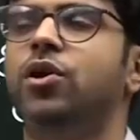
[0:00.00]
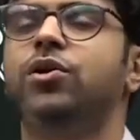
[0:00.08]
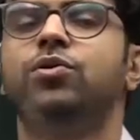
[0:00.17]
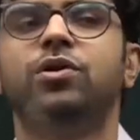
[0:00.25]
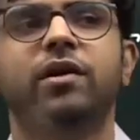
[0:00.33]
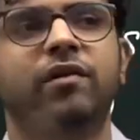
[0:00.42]
or
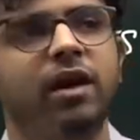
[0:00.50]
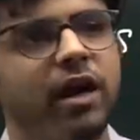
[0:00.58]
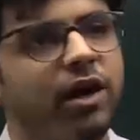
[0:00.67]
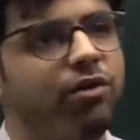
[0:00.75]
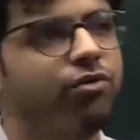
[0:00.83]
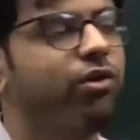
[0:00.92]
you can
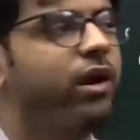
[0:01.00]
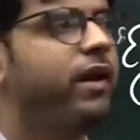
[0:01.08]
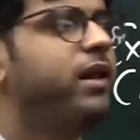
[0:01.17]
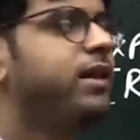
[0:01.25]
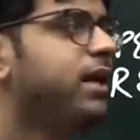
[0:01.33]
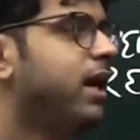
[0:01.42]
relate to or
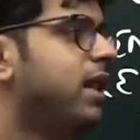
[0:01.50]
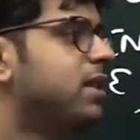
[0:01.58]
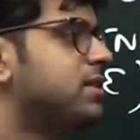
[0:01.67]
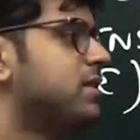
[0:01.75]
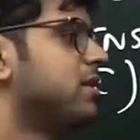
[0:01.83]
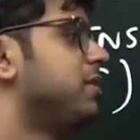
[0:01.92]
anything
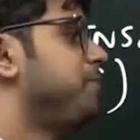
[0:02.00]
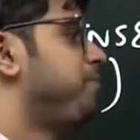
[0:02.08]
else?